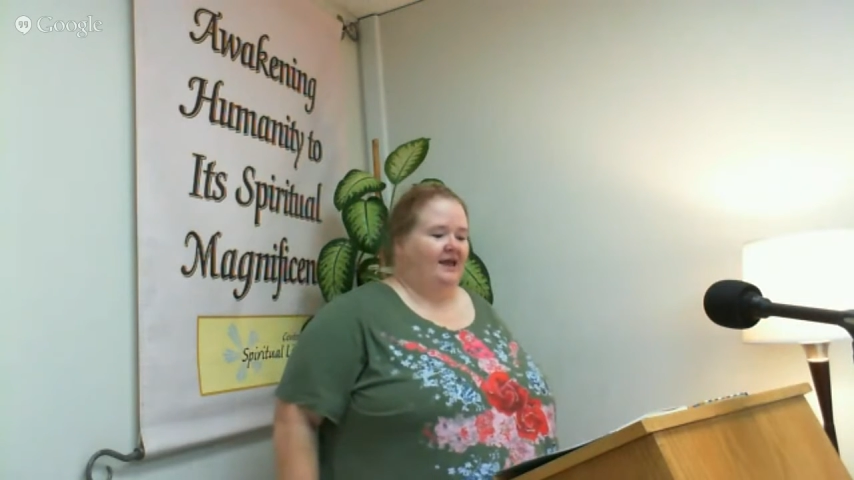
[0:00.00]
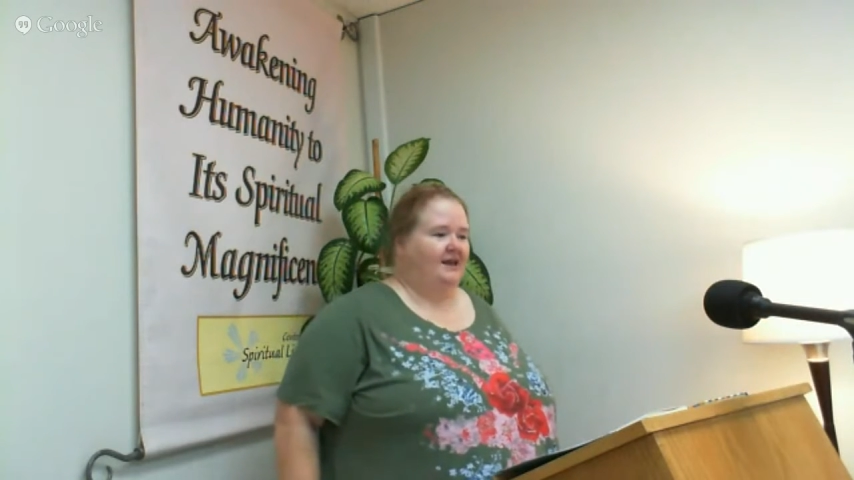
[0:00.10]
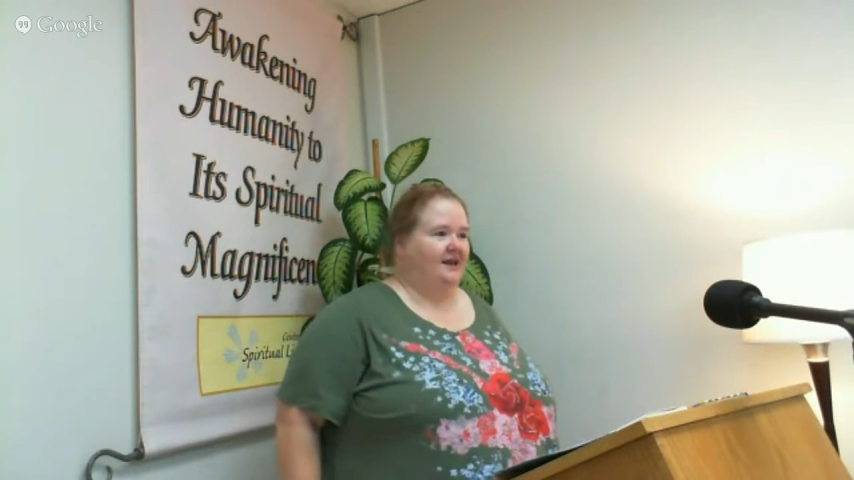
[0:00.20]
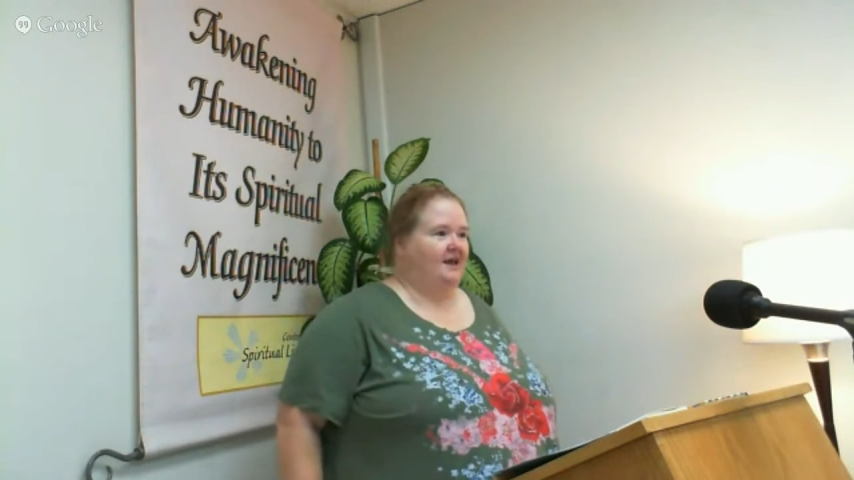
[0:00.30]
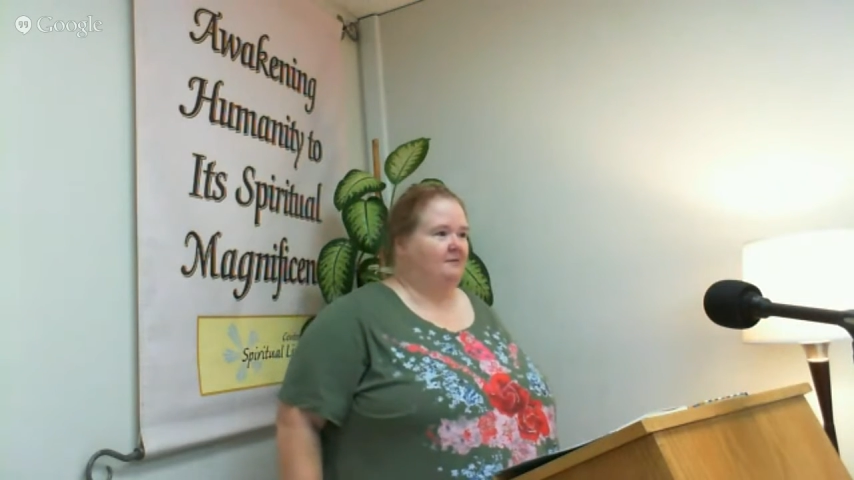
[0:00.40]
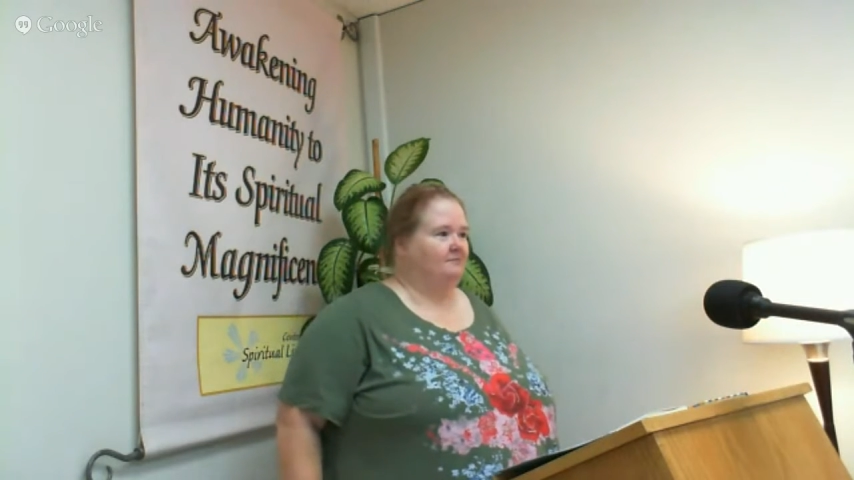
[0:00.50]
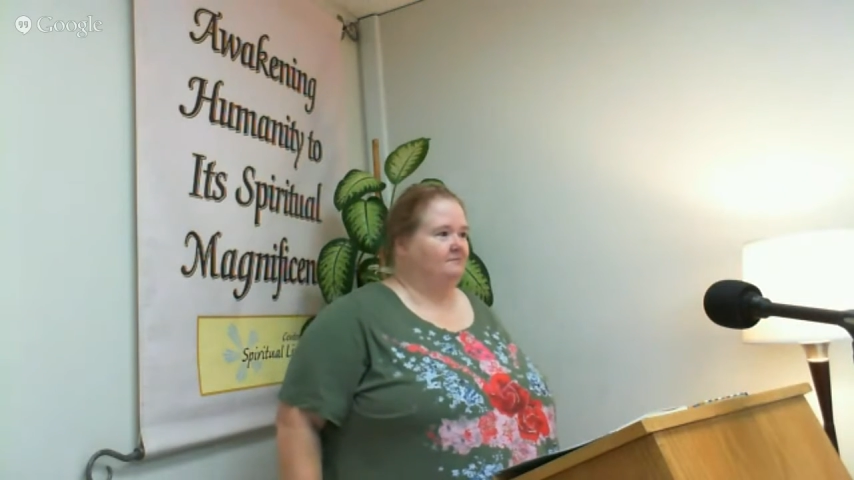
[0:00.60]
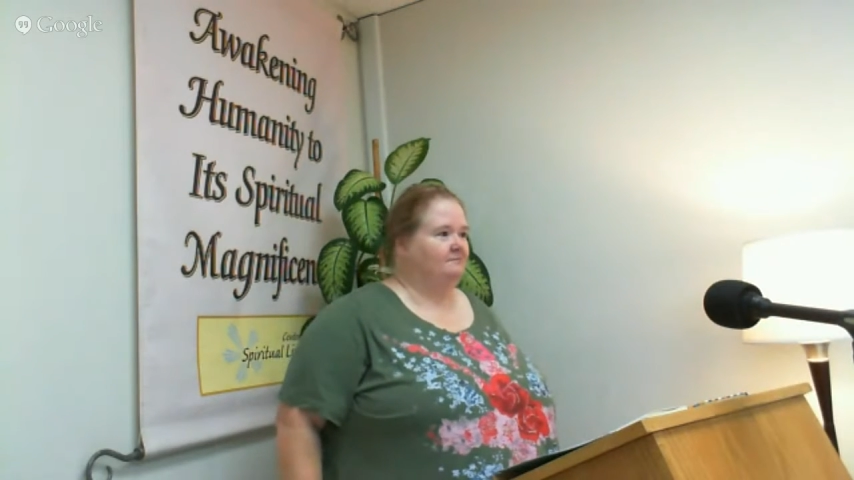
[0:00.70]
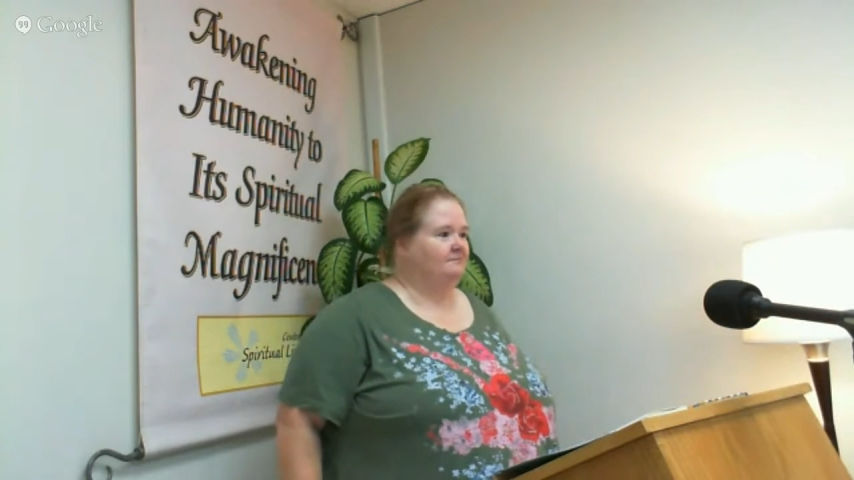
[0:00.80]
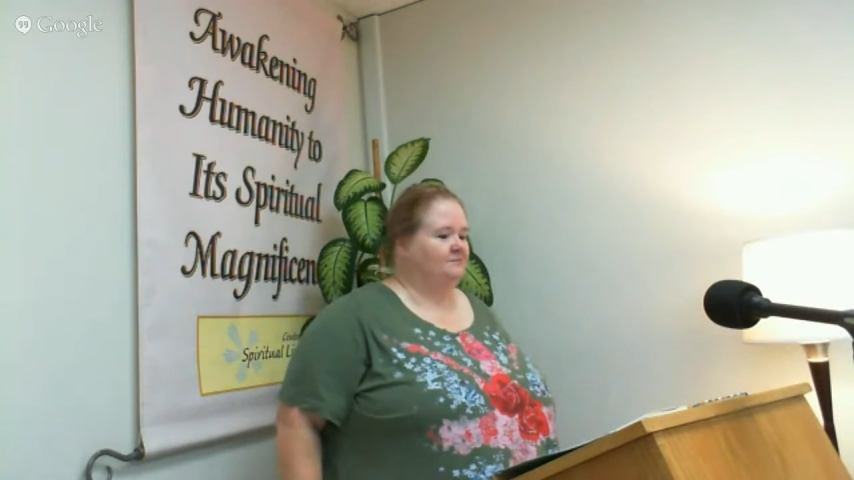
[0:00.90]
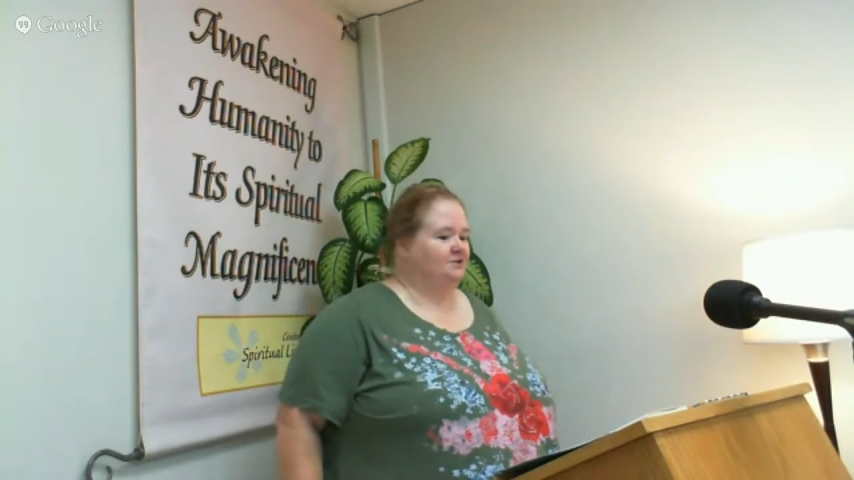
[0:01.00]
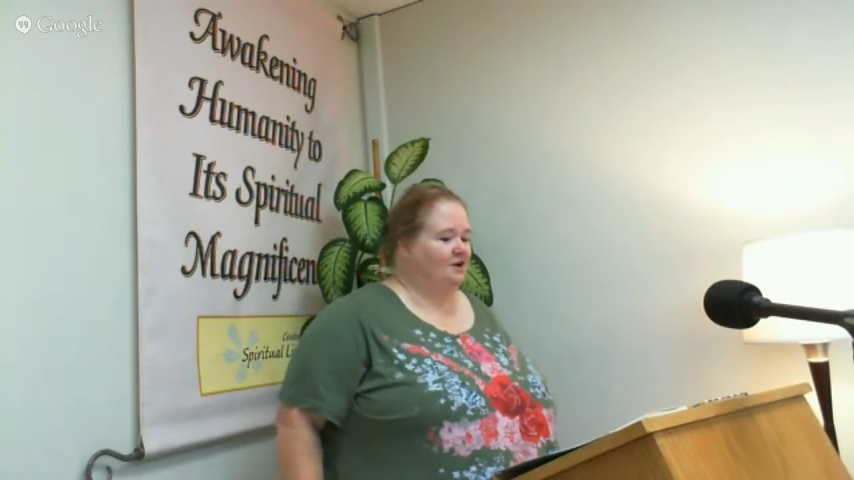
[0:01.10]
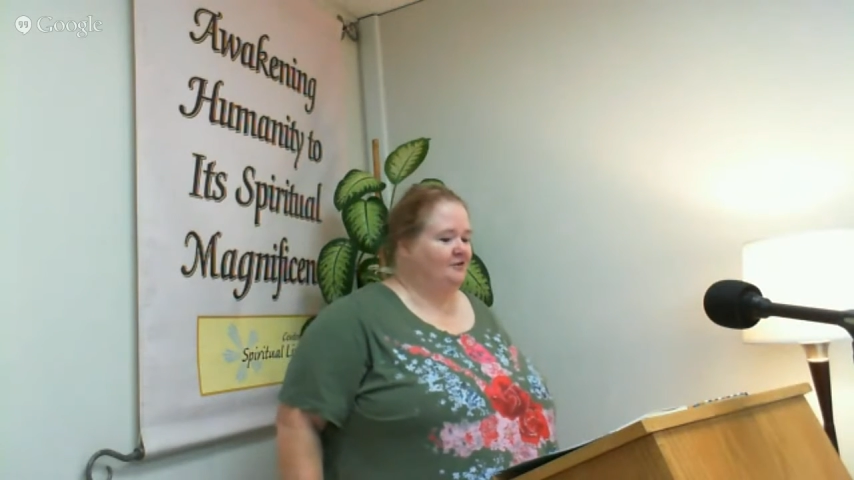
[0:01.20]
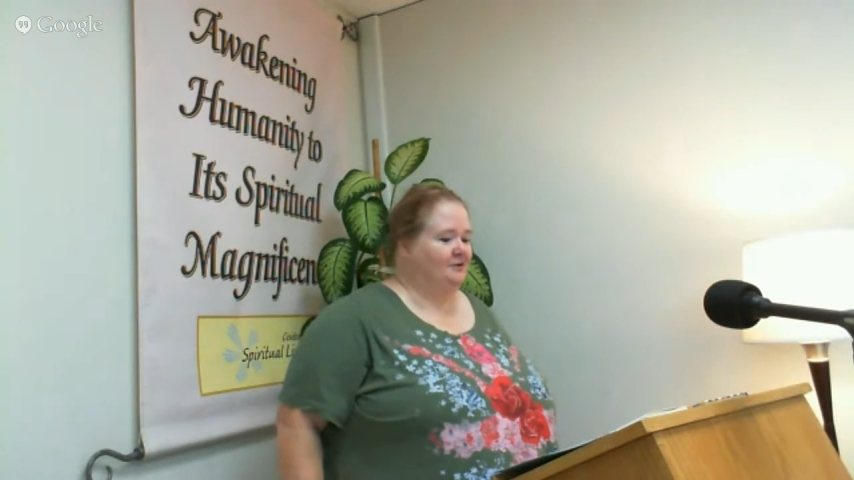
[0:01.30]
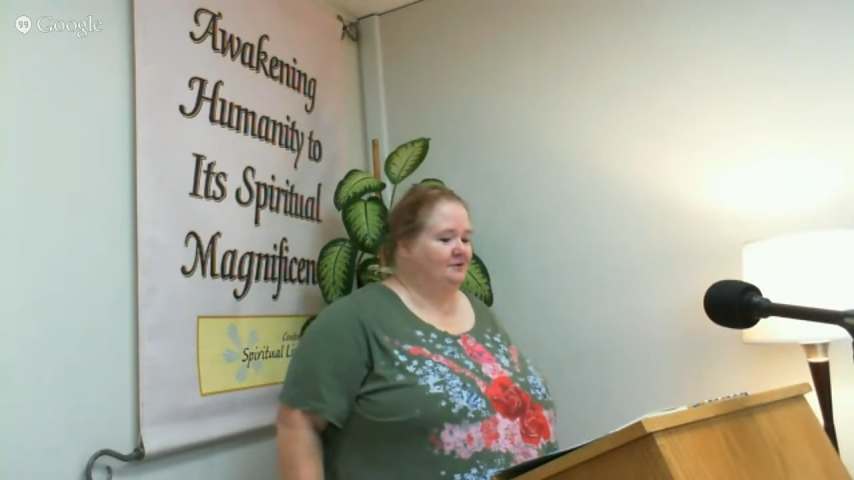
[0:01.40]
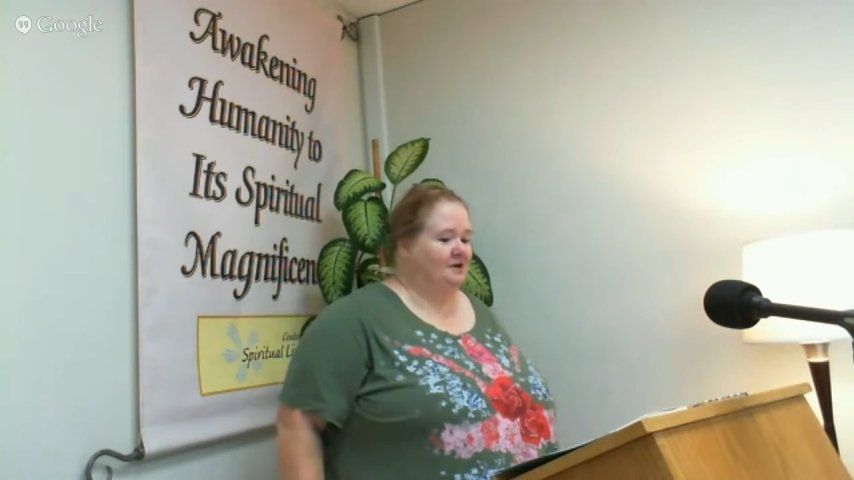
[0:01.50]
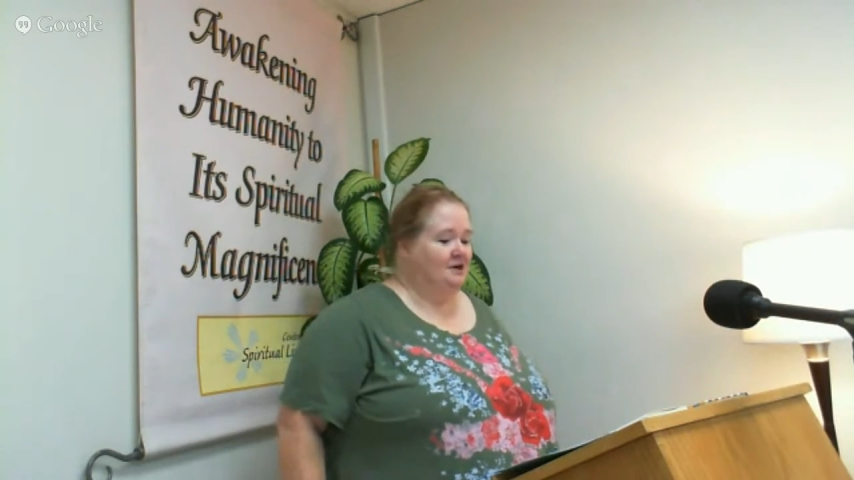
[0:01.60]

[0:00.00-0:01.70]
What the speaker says: 8 a.m. Dog food.